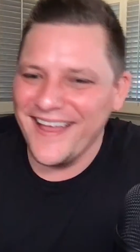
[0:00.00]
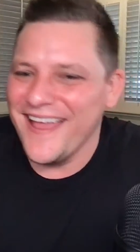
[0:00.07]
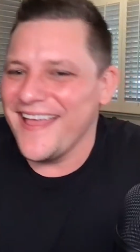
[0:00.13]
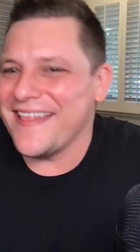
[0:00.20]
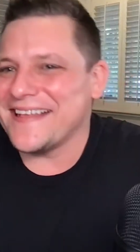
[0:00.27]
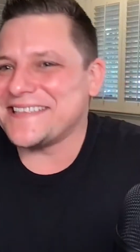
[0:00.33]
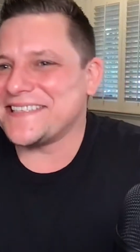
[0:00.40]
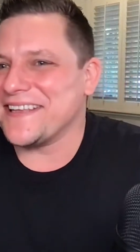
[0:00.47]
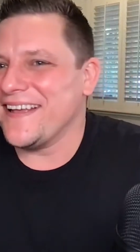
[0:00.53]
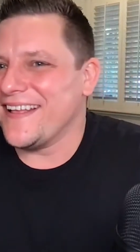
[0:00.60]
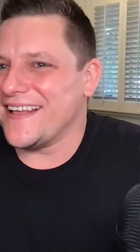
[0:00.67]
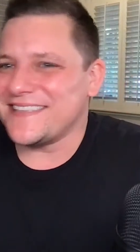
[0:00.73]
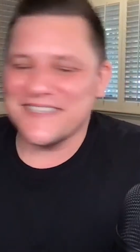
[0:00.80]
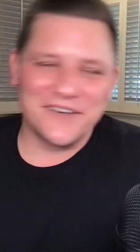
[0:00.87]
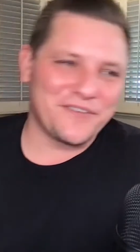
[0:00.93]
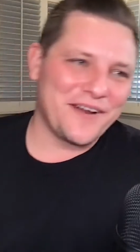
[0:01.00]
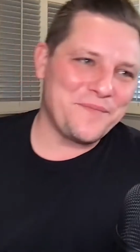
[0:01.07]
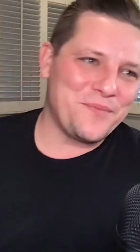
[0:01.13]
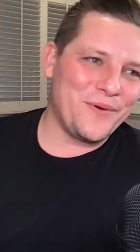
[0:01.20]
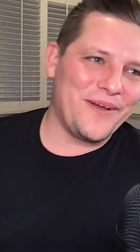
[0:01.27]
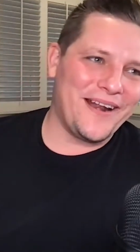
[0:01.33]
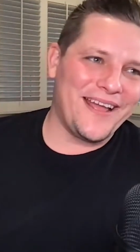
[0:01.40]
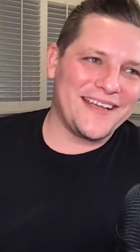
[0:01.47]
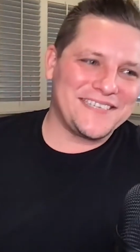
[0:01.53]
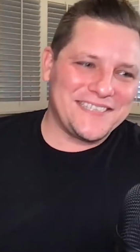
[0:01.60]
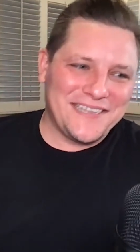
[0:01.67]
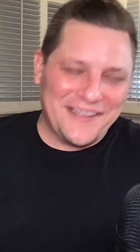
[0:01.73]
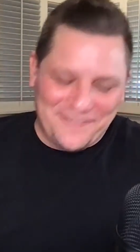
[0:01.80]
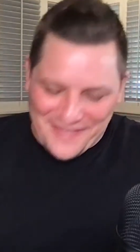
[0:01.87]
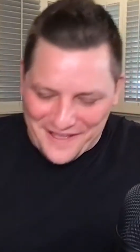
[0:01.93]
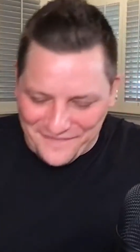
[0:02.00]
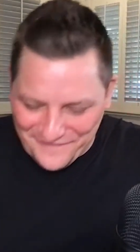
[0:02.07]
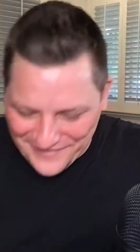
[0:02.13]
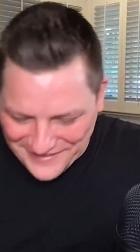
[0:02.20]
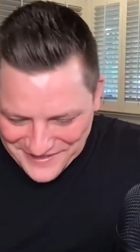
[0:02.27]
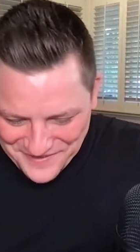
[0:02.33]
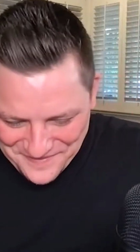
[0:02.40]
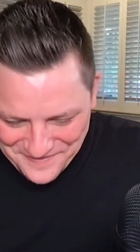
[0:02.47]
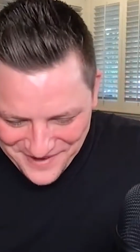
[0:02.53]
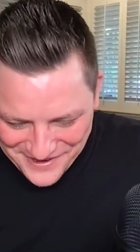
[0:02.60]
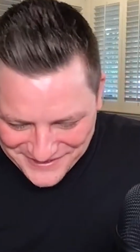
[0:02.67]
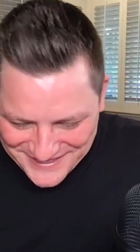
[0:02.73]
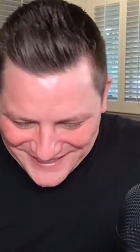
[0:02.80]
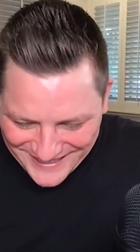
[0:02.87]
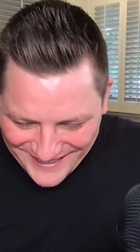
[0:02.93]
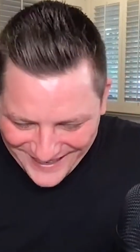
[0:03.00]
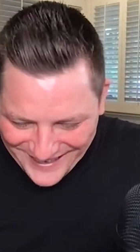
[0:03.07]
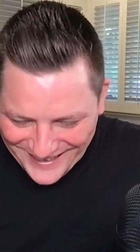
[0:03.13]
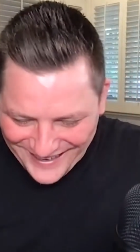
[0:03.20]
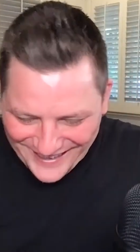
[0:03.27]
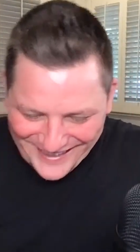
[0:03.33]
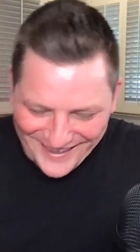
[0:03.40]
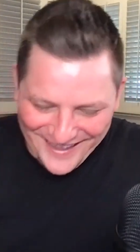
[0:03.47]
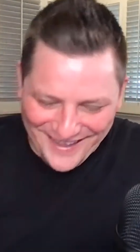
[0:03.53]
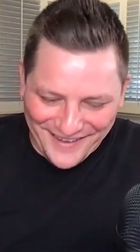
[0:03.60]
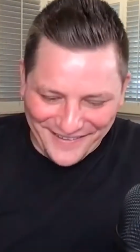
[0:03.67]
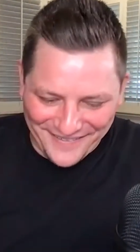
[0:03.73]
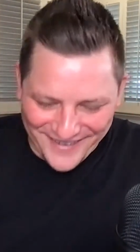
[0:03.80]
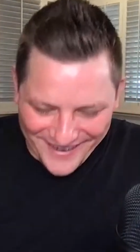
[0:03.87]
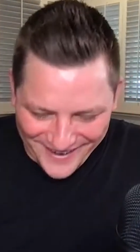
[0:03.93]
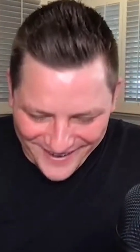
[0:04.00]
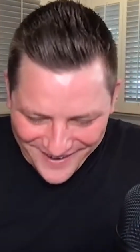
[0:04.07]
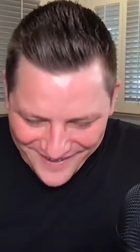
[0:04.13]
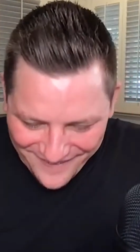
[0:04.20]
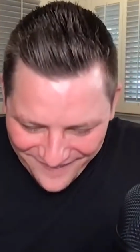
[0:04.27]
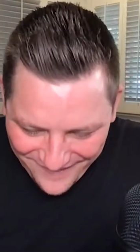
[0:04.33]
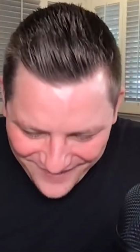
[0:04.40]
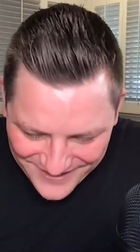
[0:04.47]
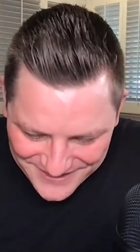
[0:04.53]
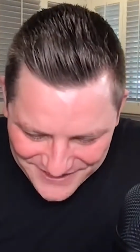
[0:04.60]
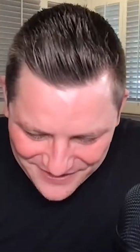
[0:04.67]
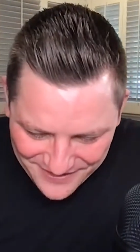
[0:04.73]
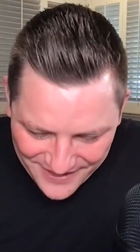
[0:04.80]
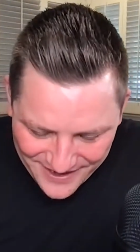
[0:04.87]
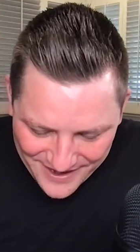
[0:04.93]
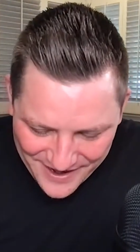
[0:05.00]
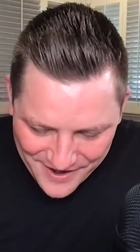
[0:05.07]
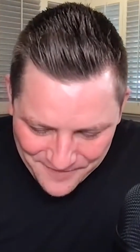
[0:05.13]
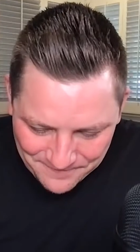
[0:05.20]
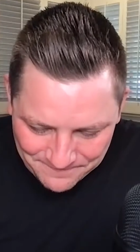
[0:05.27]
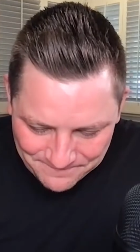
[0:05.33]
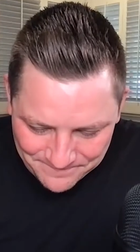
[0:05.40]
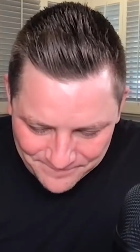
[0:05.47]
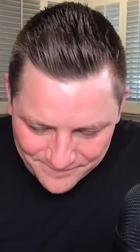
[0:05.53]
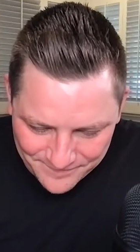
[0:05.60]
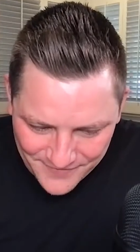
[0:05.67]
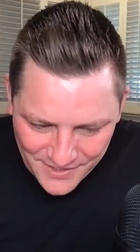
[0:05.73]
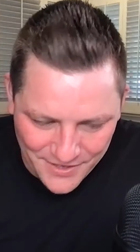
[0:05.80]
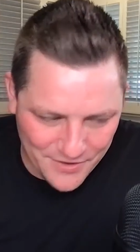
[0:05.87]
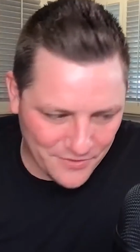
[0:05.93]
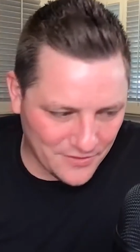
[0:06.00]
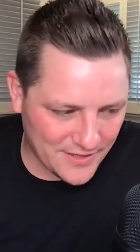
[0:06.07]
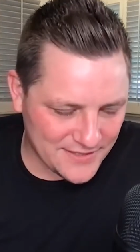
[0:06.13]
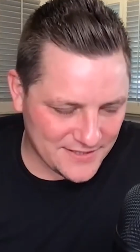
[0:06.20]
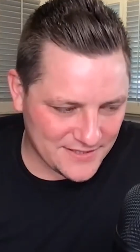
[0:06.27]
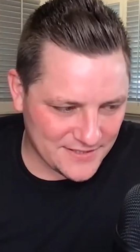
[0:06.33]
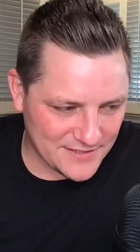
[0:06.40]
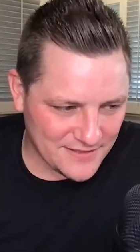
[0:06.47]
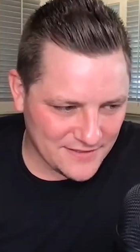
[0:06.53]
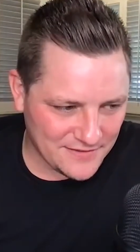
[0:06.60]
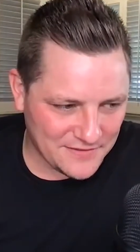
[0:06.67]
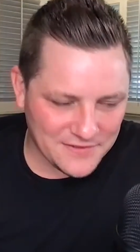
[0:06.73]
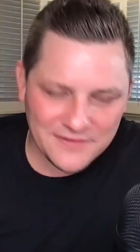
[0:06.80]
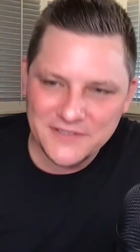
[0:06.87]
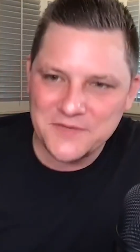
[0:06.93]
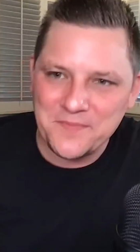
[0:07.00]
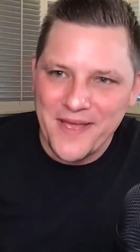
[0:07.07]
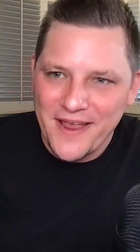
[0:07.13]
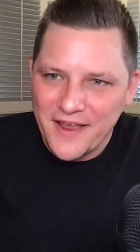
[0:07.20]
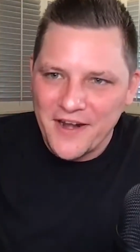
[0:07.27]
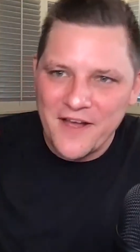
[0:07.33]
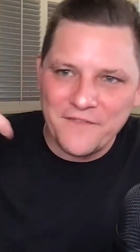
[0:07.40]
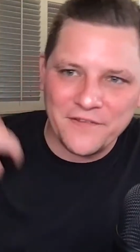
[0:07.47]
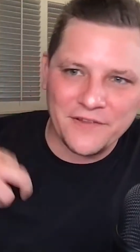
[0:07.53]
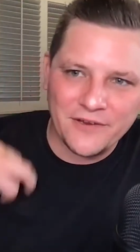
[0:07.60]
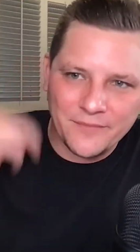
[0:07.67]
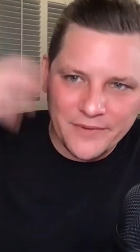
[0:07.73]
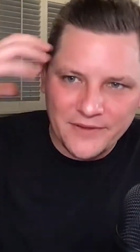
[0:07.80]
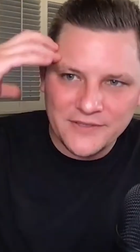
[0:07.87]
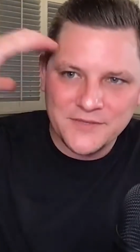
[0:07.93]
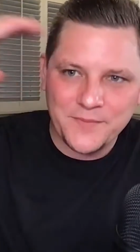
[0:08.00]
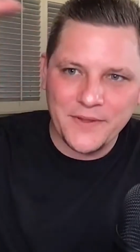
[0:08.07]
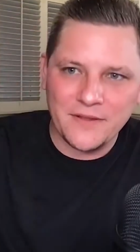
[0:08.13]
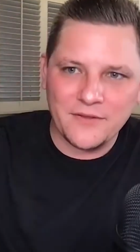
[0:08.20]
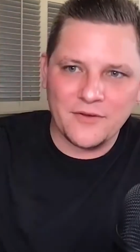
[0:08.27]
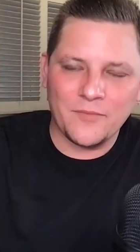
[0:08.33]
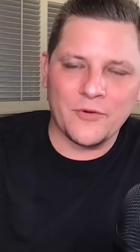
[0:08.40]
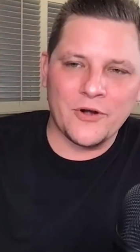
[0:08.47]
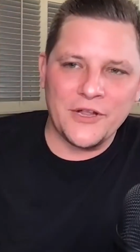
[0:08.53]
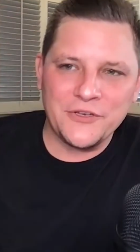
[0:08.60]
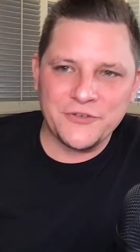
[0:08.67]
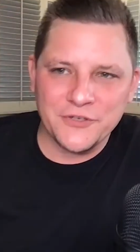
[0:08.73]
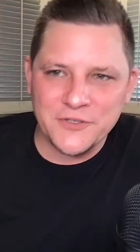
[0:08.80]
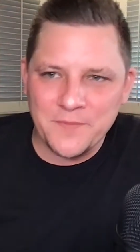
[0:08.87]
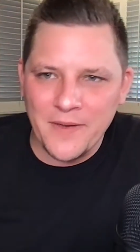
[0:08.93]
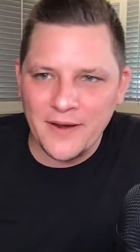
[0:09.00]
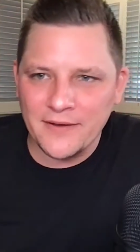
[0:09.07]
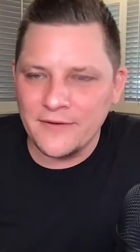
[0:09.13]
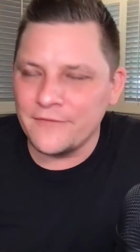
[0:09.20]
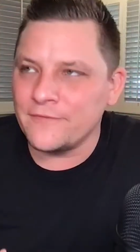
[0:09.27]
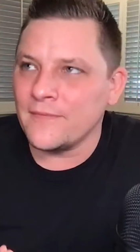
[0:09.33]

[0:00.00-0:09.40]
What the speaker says: That's a great point. I actually love that one the most. Okay. All right. So then let's back it off a little bit. Let's be a little more introspective.